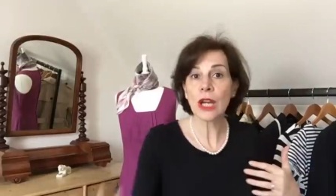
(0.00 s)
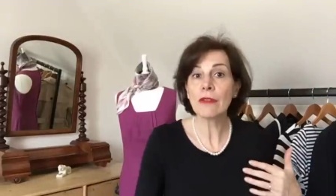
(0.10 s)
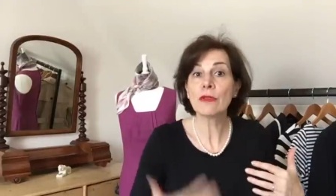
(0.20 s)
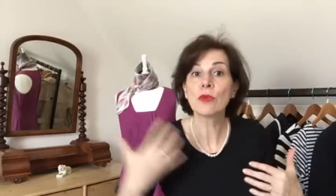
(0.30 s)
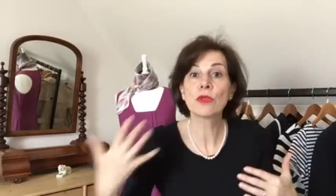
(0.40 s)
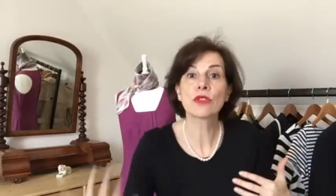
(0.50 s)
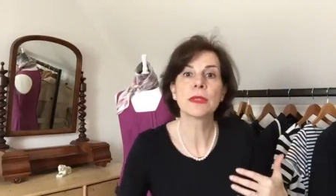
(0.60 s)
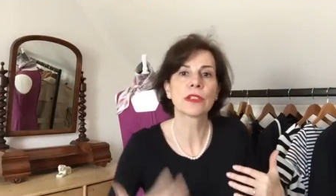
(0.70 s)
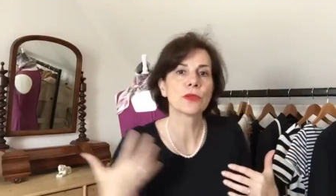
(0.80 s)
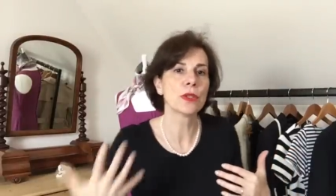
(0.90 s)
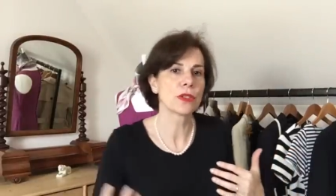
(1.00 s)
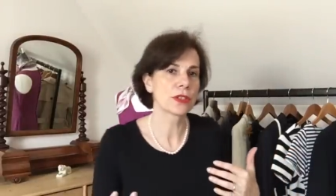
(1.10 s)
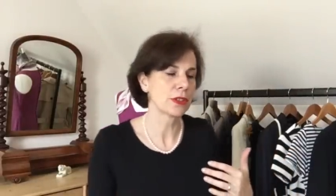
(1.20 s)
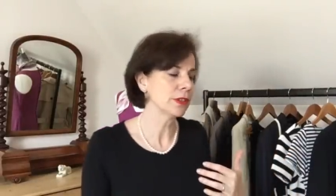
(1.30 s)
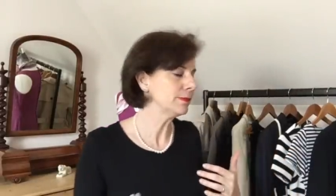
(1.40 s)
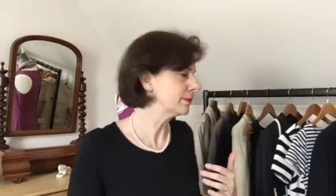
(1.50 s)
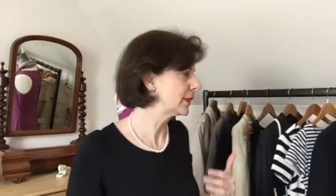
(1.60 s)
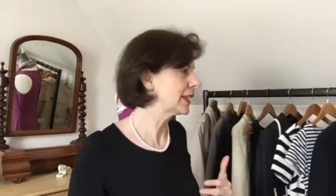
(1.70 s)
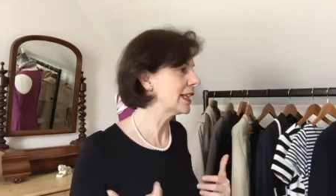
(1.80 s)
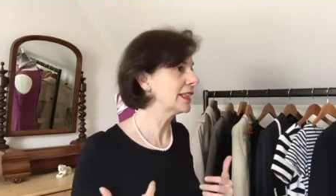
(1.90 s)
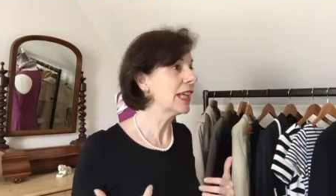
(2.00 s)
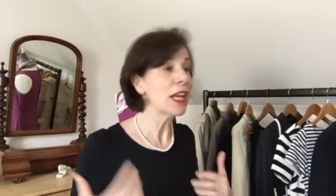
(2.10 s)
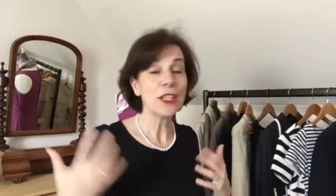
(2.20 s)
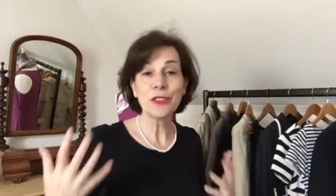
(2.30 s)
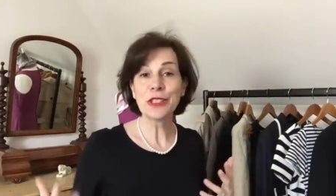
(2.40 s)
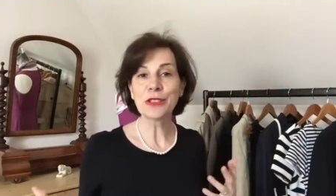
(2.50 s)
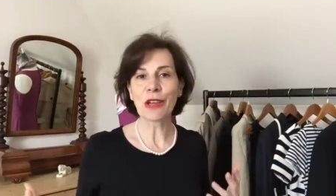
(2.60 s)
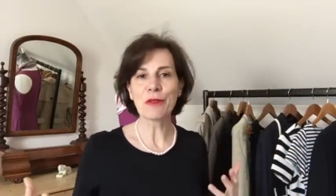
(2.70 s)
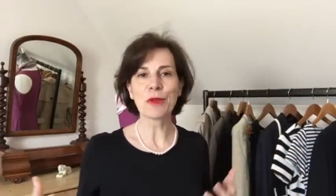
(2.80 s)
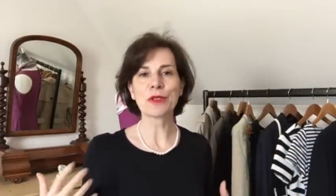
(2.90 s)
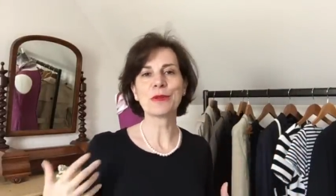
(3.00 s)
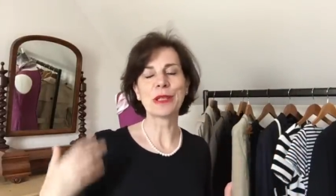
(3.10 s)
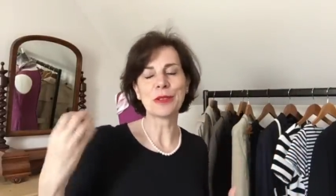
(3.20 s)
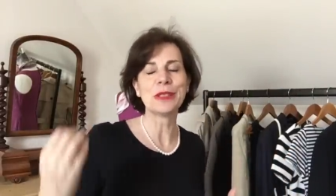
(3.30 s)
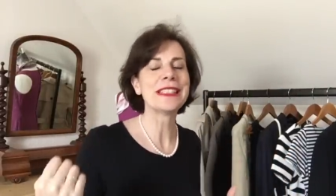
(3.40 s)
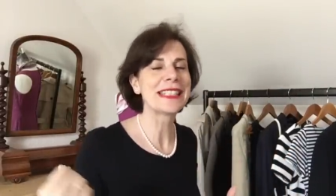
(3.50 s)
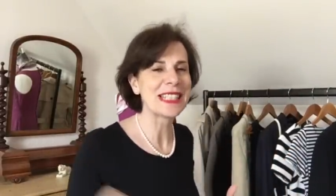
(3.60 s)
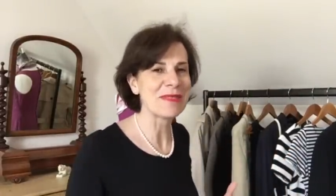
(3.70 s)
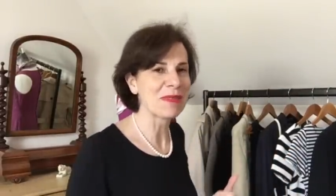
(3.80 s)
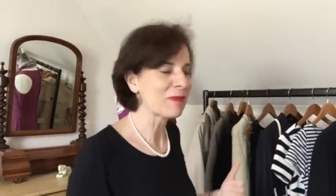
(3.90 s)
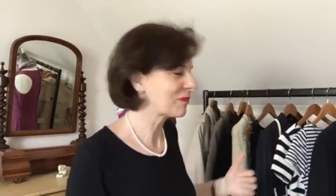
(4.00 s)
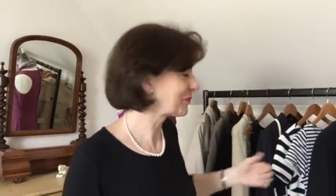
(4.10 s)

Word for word: to have a wardrobe that works, you know. And you need to have a wardrobe that you need to keep.